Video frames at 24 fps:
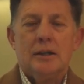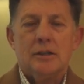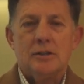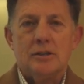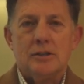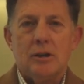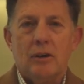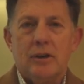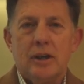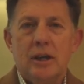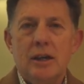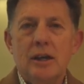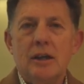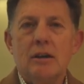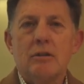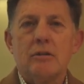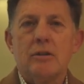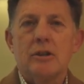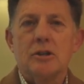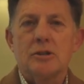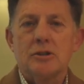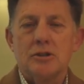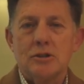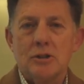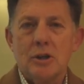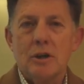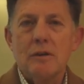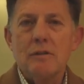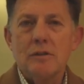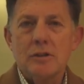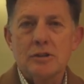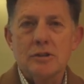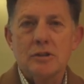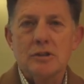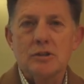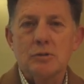So here are the
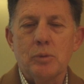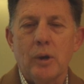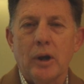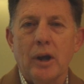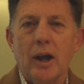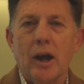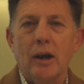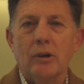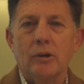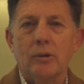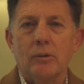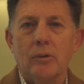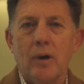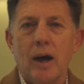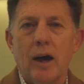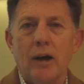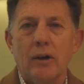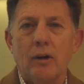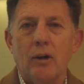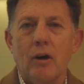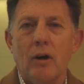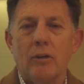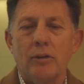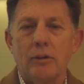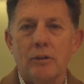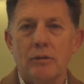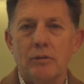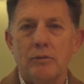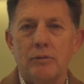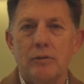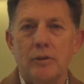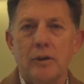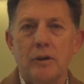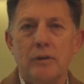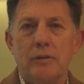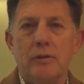services we're going to run on the
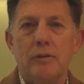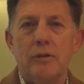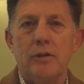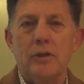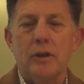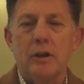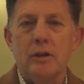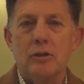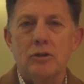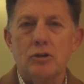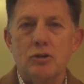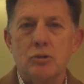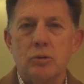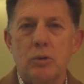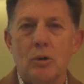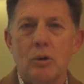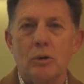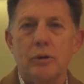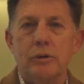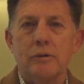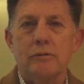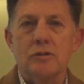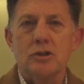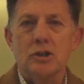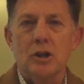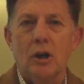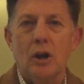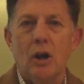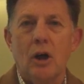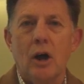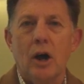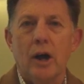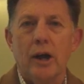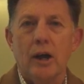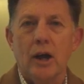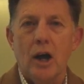5th and 12th of
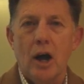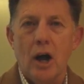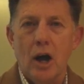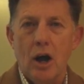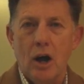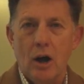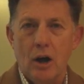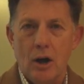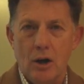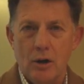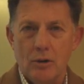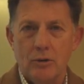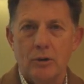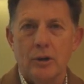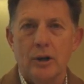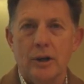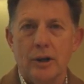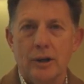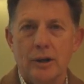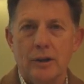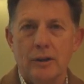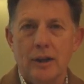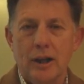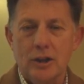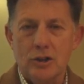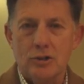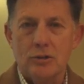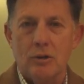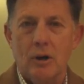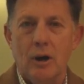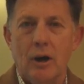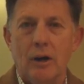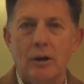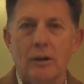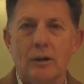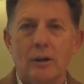July only. That's
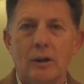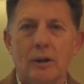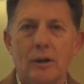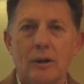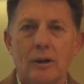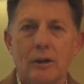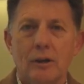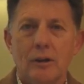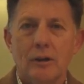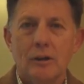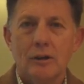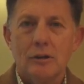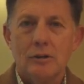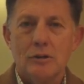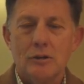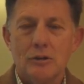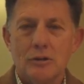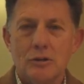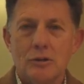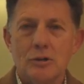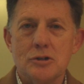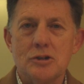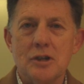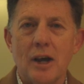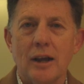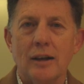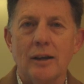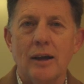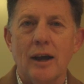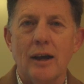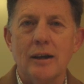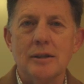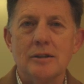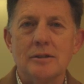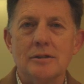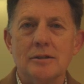right, two
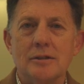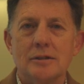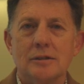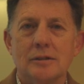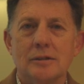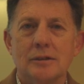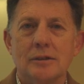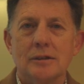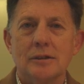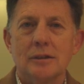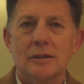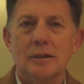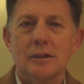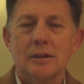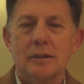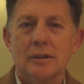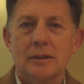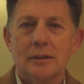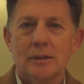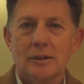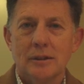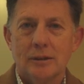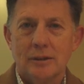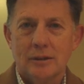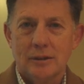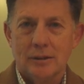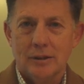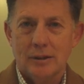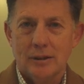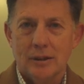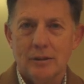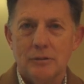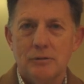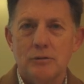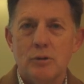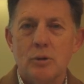Sundays,
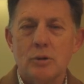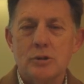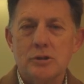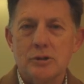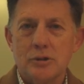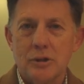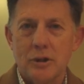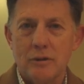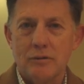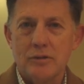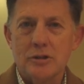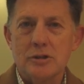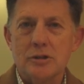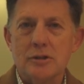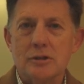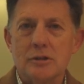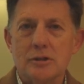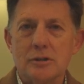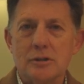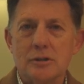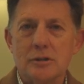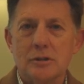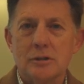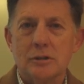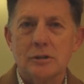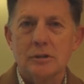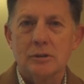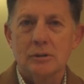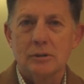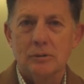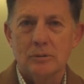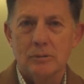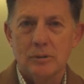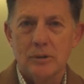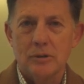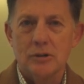four services
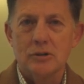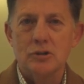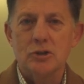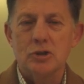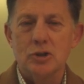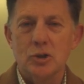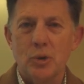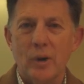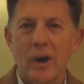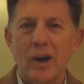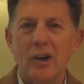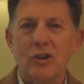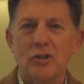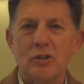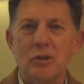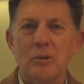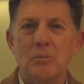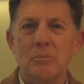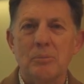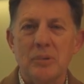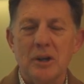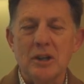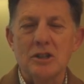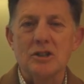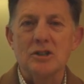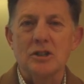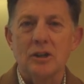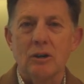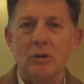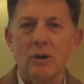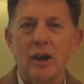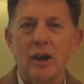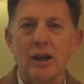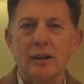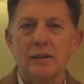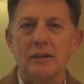with two extra bits, and
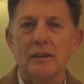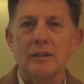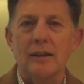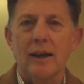I'll get to